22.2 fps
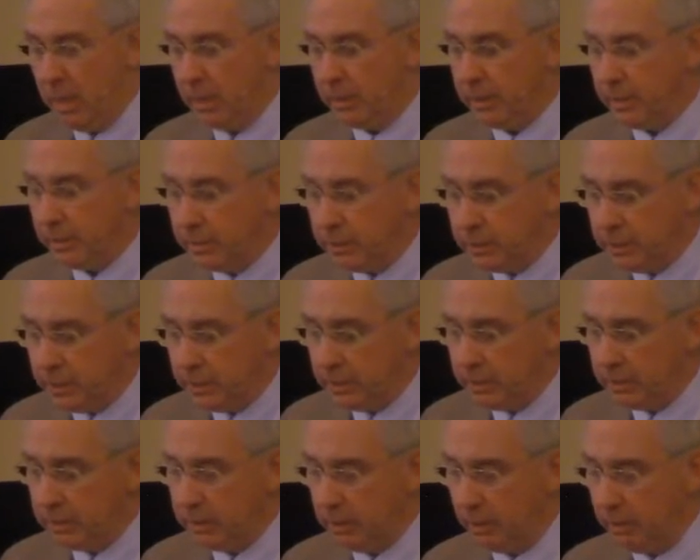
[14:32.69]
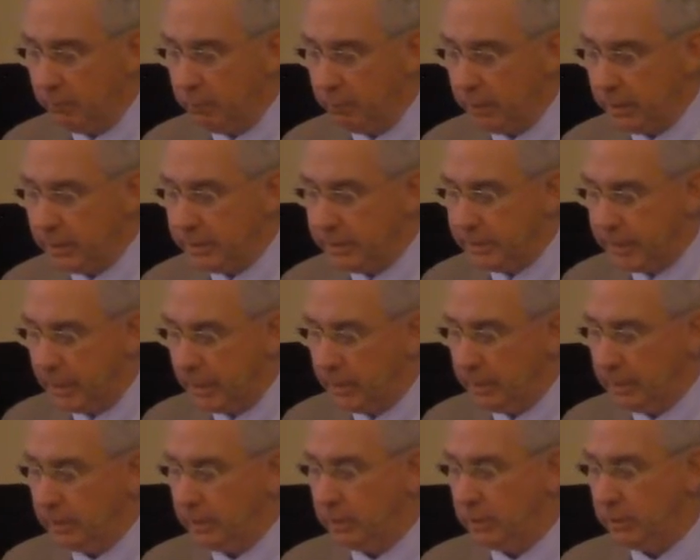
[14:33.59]
The gist of what
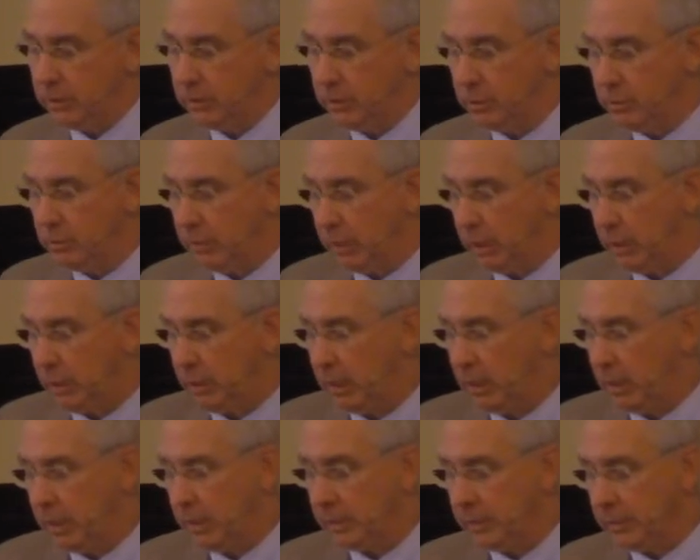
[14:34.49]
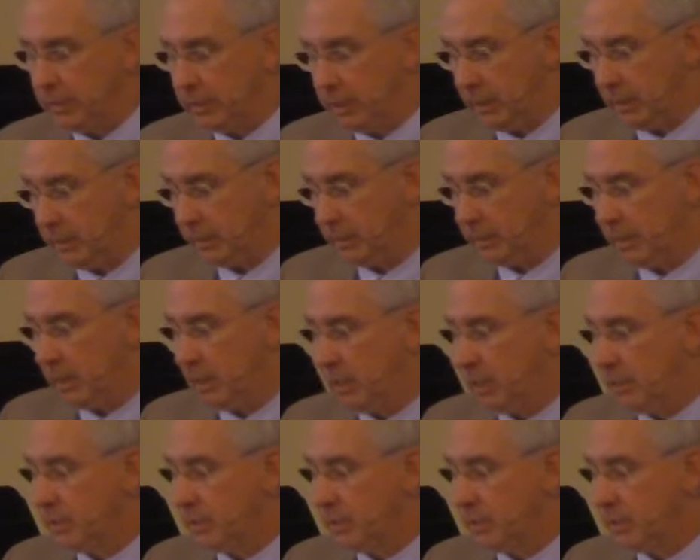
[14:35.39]
Satan is doing is this.